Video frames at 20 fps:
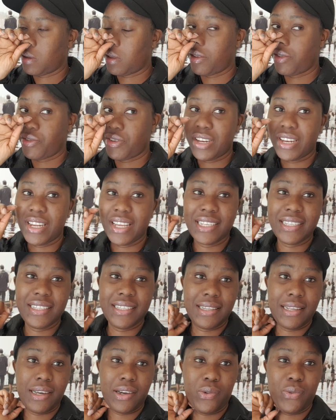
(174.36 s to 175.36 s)
3
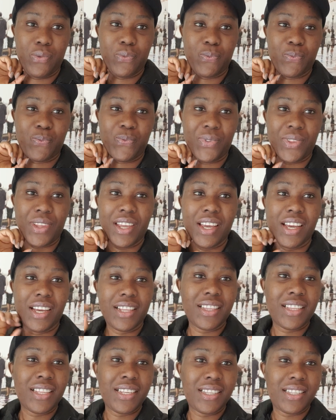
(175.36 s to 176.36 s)
days now.
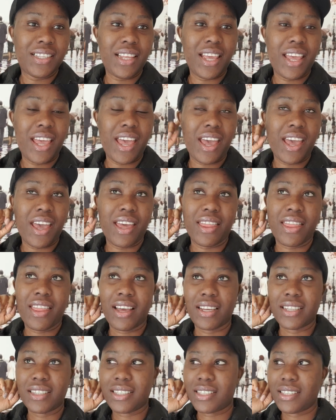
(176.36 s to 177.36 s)
This is the hair
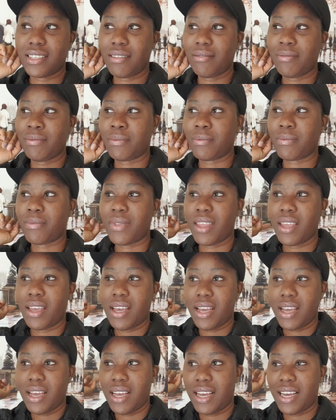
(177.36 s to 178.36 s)
that
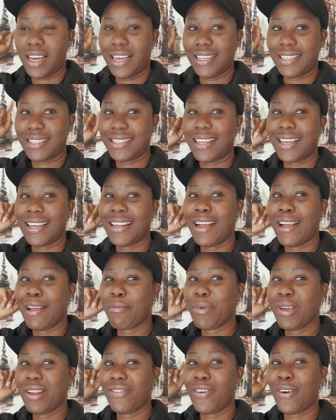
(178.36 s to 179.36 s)
I said I
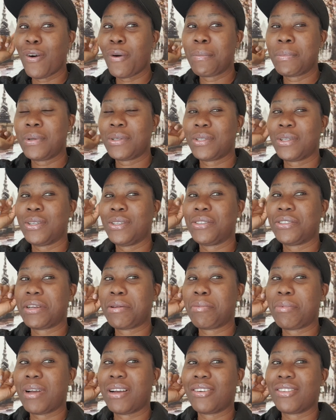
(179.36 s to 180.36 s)
made for almost
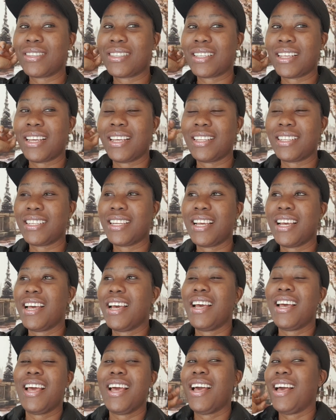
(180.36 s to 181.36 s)
100 pounds. And
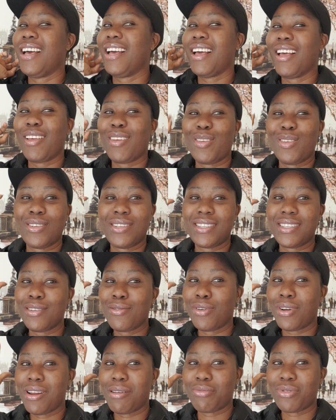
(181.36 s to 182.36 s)
you see
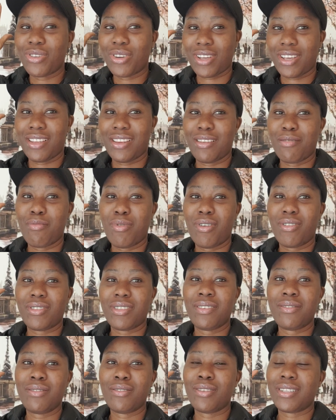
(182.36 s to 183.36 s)
what I'm talking
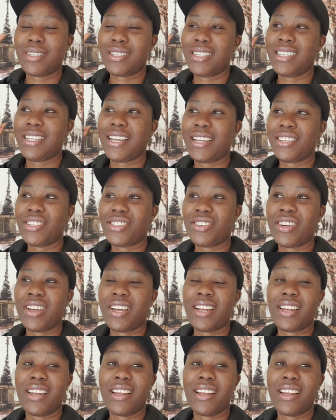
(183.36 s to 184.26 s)
about. If it was in Nigeria